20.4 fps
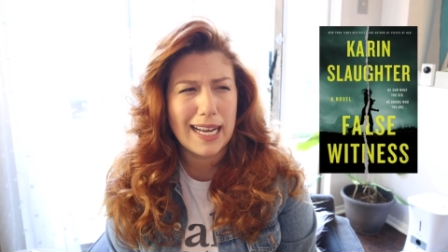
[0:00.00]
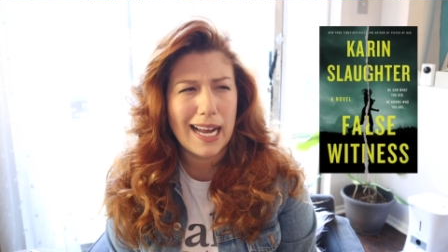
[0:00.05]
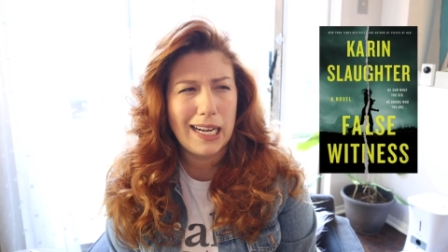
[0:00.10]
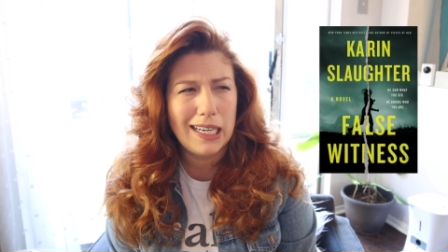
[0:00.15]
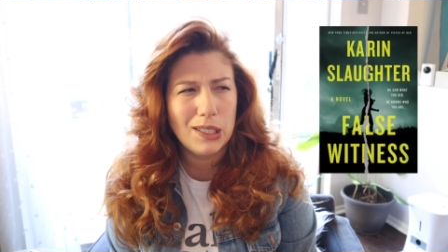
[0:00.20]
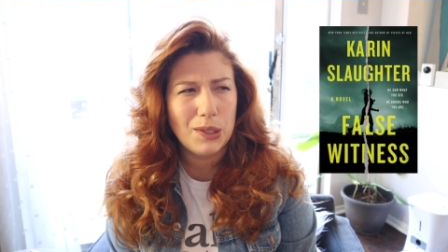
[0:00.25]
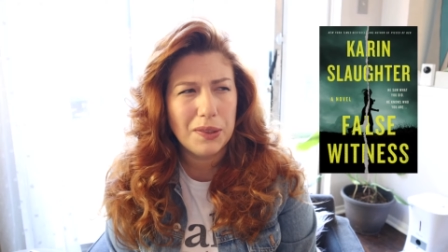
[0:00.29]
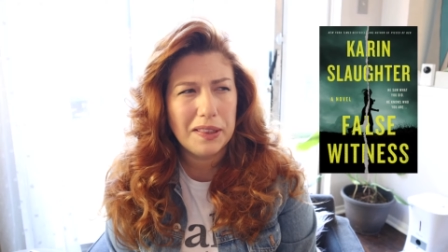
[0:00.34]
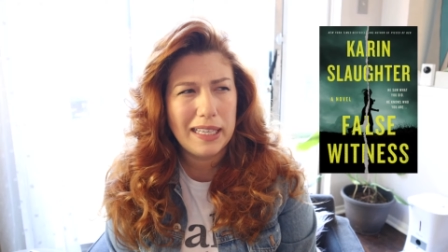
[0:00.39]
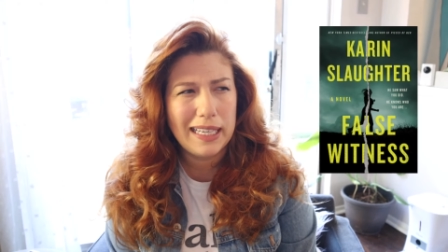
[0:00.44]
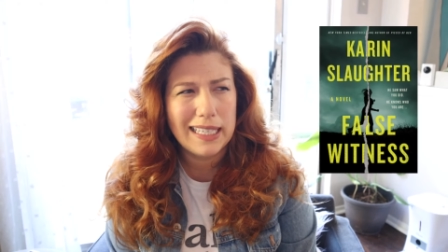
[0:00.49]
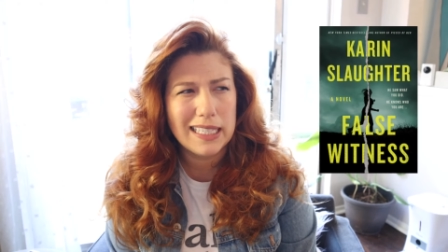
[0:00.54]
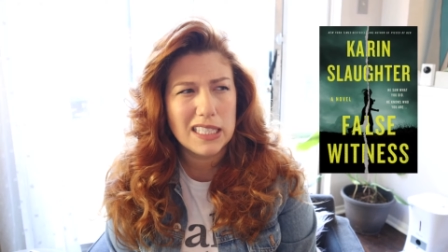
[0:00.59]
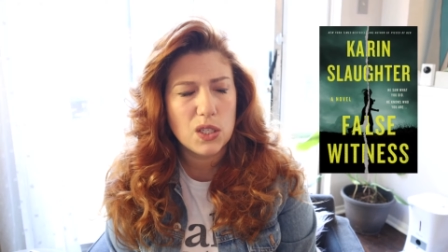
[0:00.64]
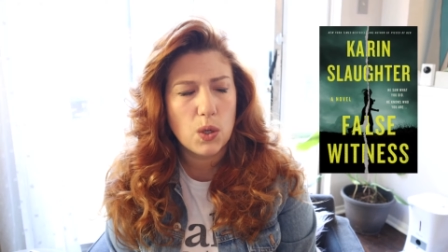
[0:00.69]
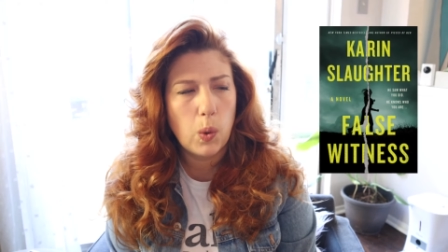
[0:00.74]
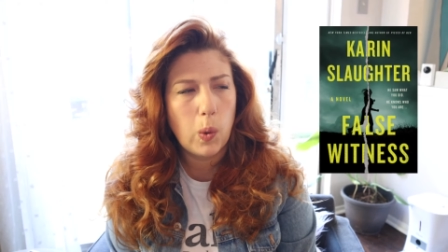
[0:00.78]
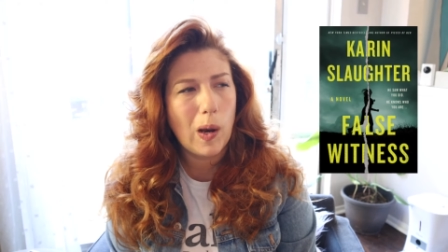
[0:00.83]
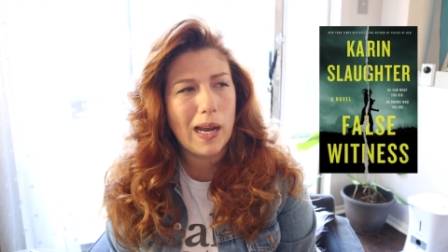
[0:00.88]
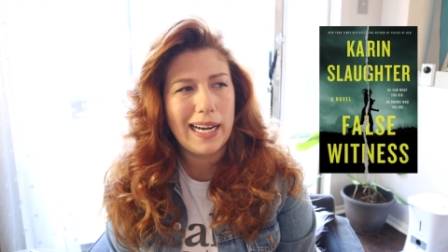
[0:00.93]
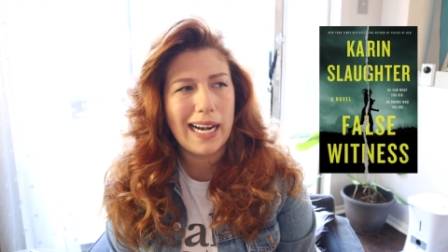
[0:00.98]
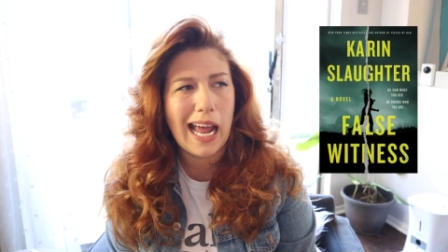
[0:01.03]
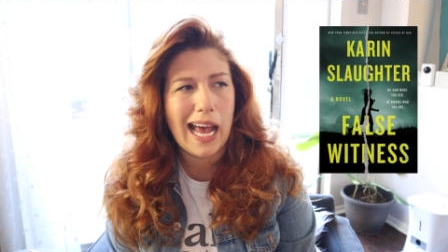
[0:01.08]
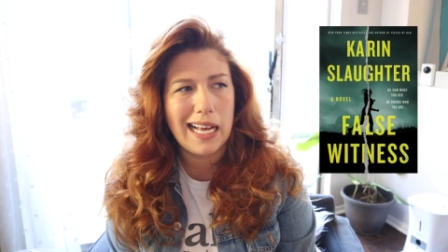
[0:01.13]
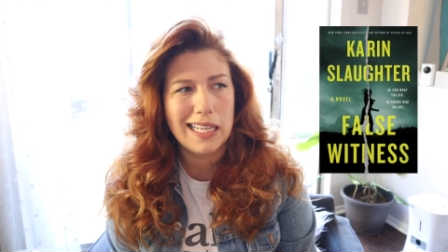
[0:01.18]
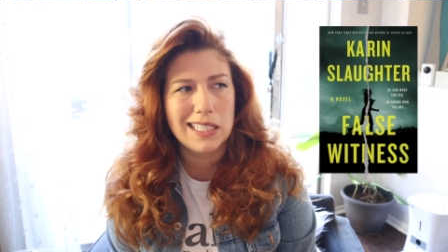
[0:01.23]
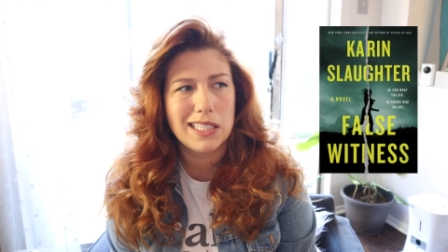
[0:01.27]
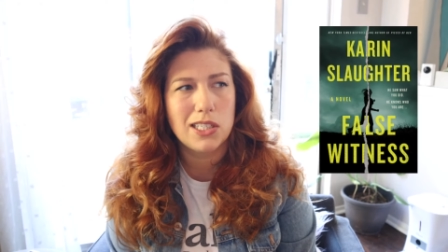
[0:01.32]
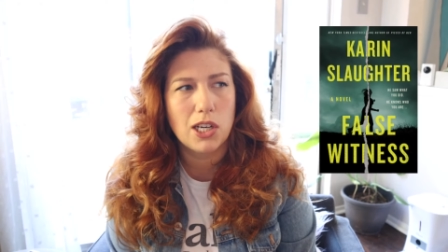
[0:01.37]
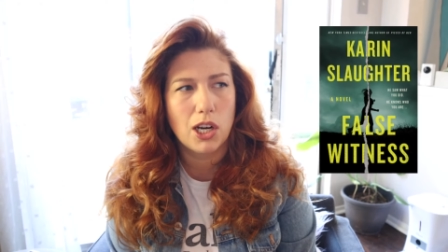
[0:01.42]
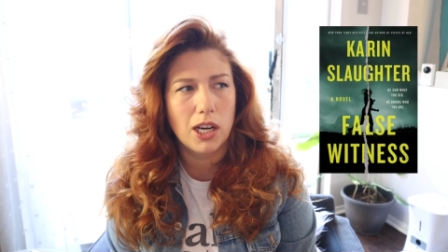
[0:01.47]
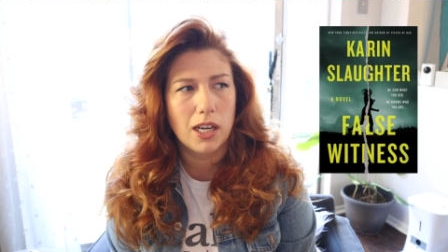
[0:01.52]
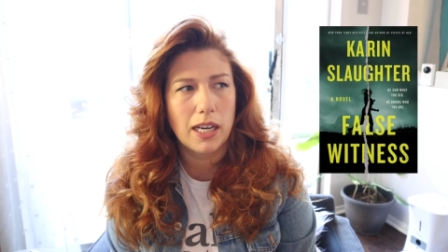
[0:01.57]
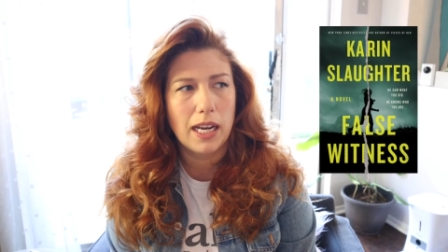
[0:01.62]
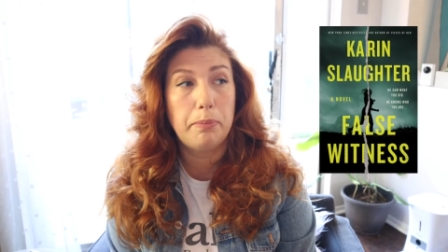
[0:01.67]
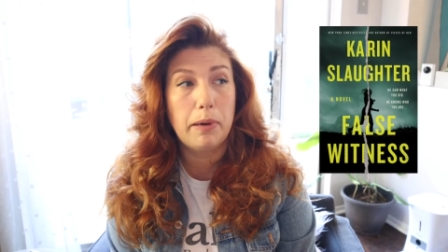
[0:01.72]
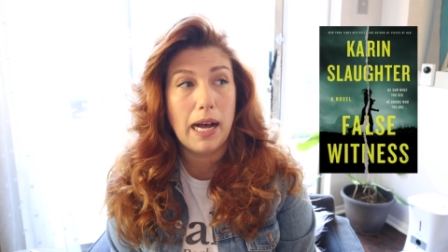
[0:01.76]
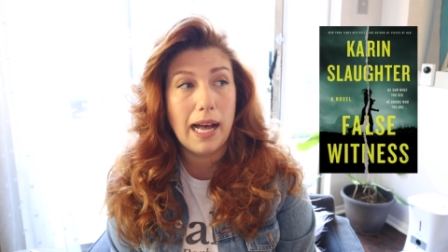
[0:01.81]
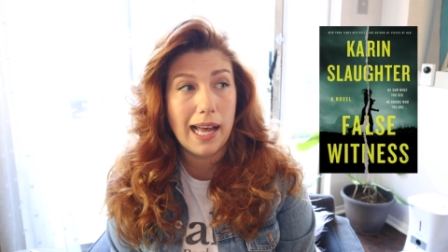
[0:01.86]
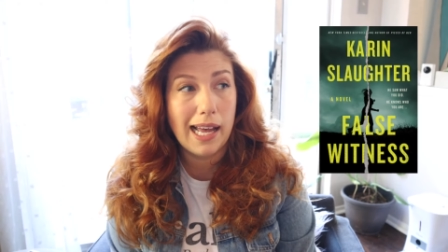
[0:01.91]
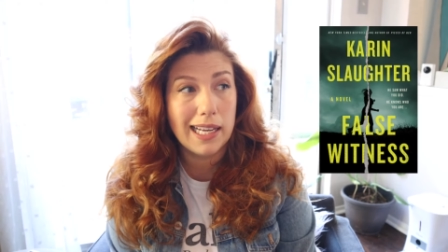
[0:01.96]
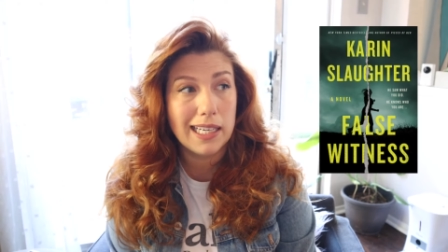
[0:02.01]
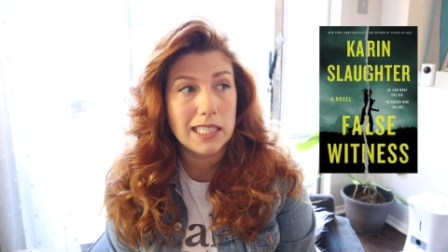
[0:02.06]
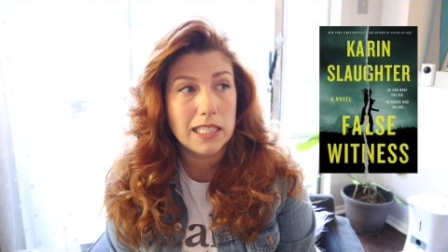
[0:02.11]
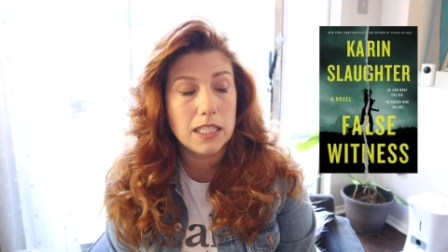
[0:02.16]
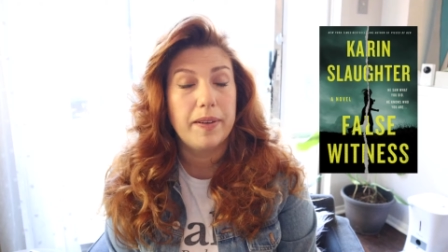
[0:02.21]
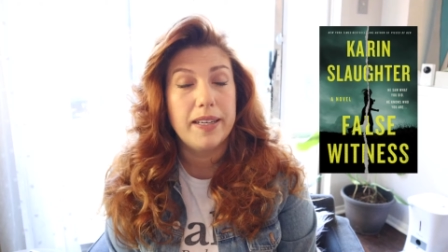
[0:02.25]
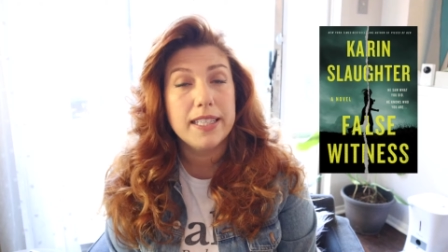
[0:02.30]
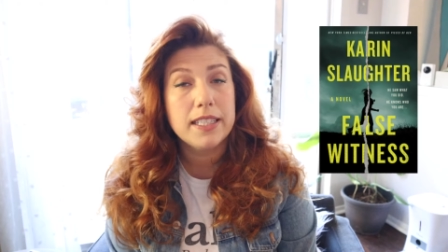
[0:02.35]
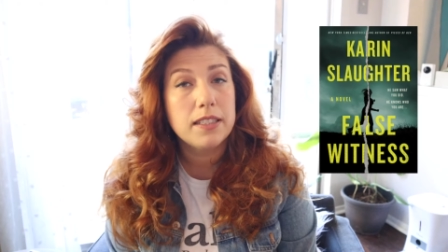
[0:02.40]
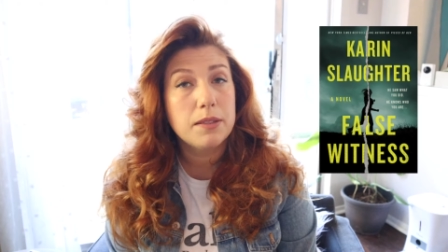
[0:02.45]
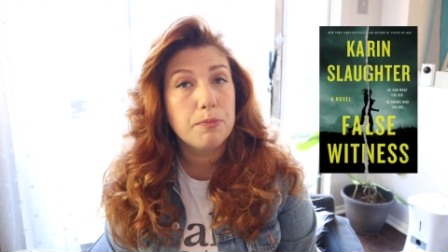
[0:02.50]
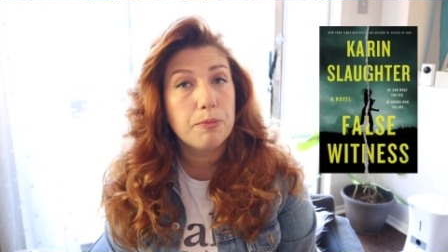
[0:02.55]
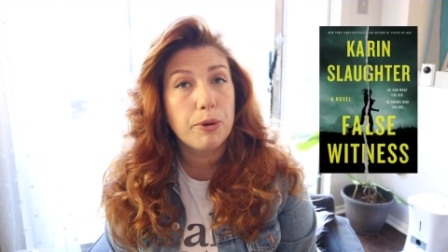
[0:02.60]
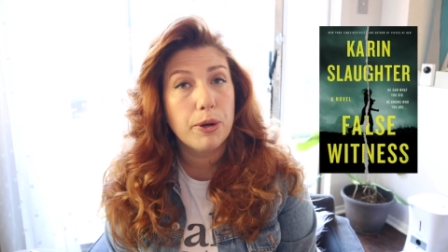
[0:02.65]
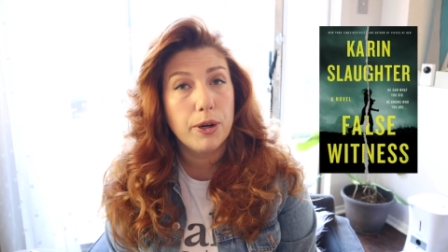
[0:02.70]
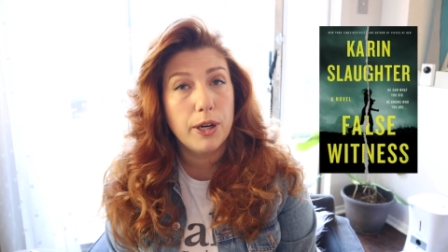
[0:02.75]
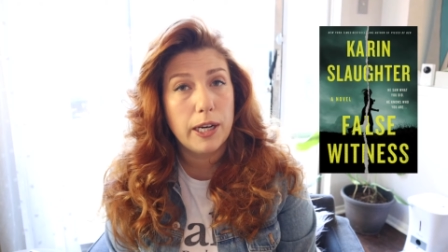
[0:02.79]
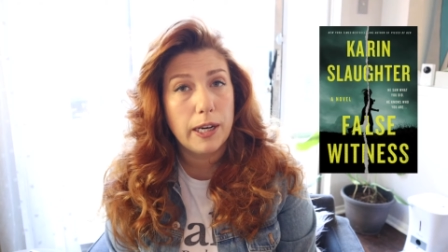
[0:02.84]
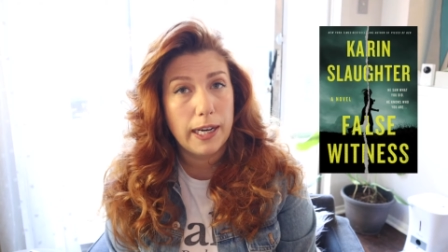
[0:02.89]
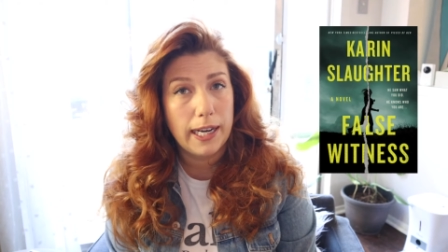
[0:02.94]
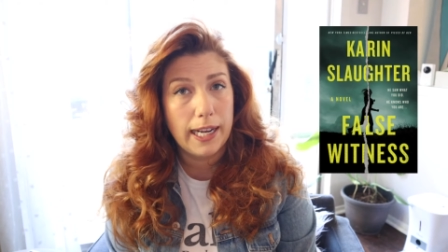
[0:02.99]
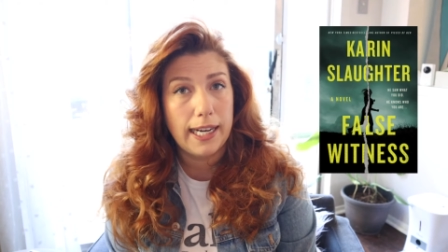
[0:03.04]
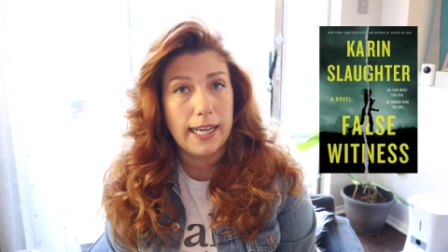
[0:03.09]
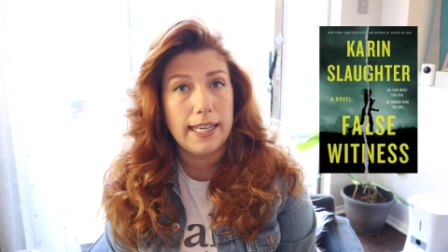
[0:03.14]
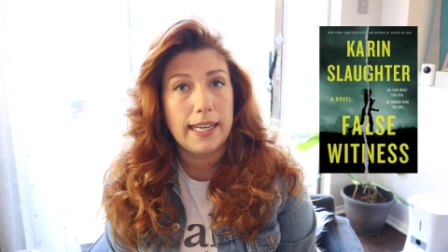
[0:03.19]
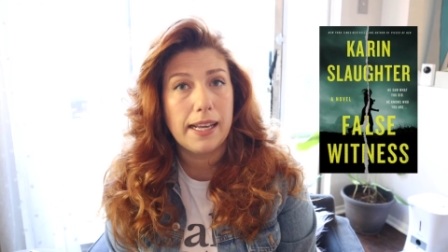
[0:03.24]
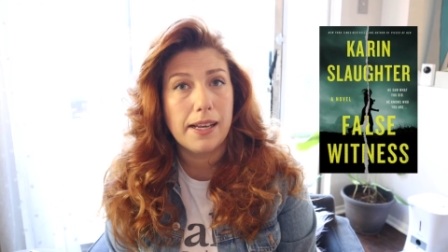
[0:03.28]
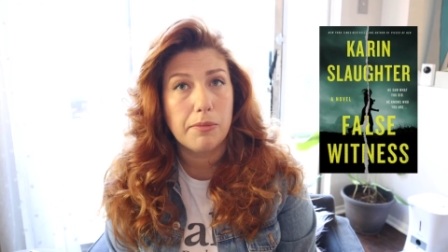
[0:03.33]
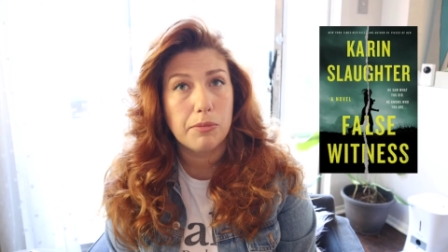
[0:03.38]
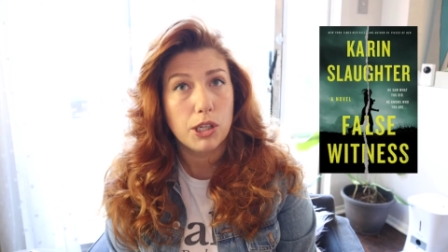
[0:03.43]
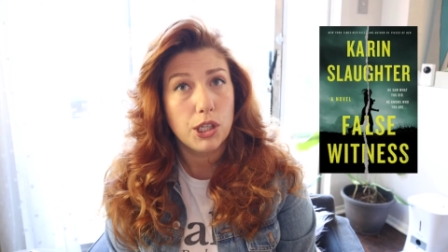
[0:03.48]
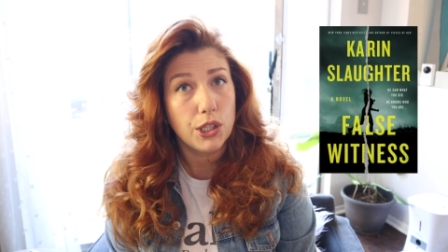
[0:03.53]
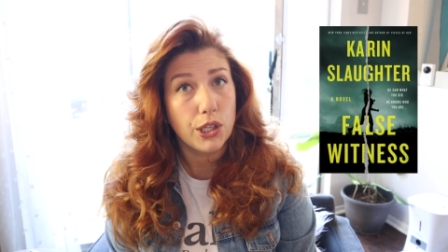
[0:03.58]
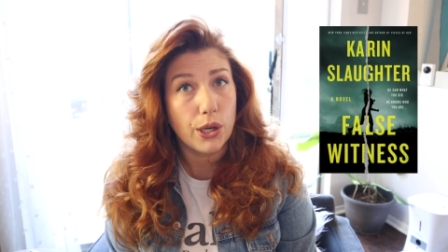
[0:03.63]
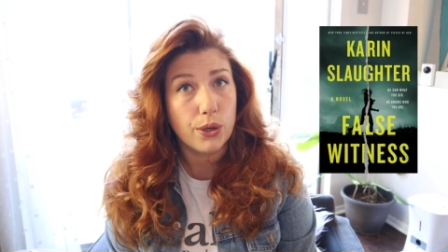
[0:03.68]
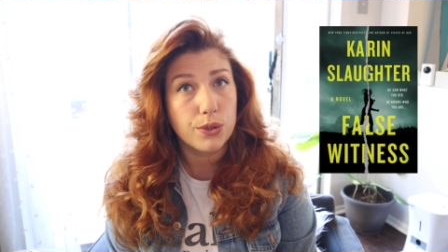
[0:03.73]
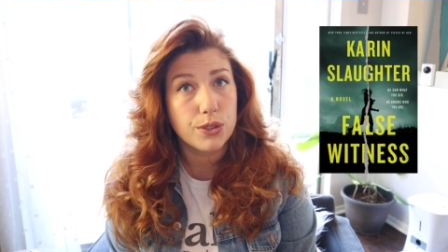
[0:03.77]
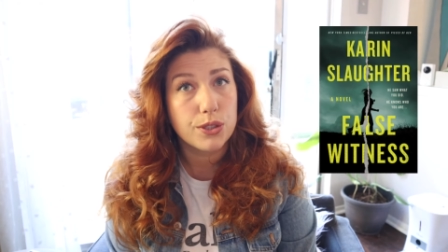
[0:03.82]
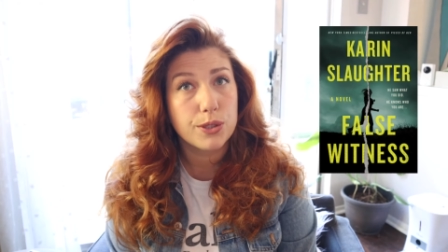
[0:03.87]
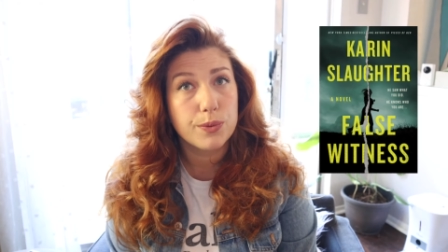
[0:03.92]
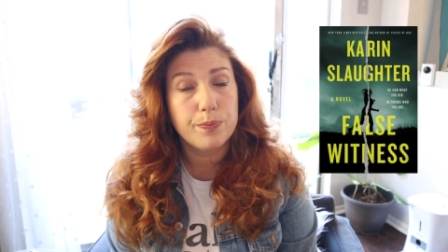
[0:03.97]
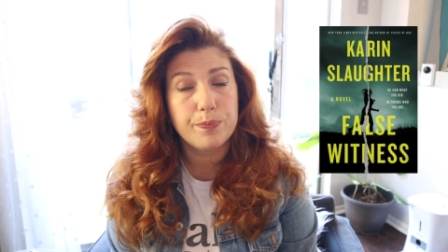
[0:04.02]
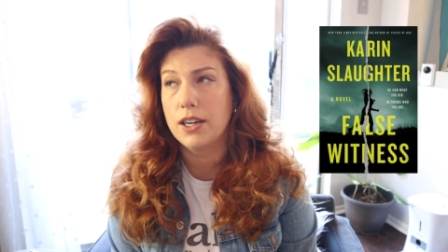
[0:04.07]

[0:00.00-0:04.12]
I don't think it's quite as dark, but it's pretty damn close.